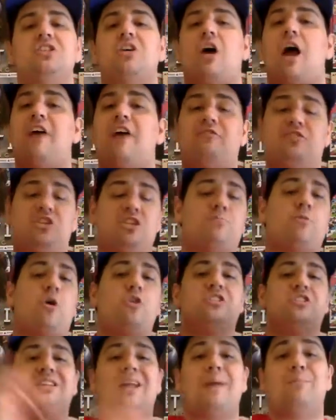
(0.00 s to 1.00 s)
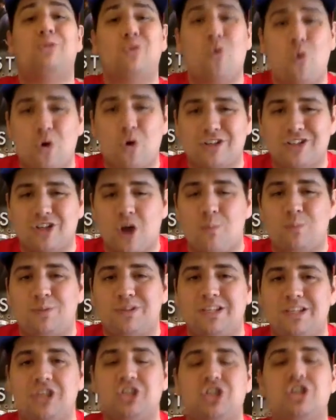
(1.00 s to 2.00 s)
I have just posted up the August
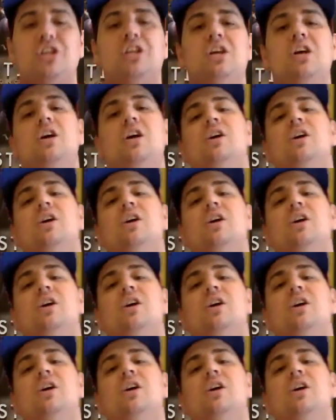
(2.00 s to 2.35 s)
competition.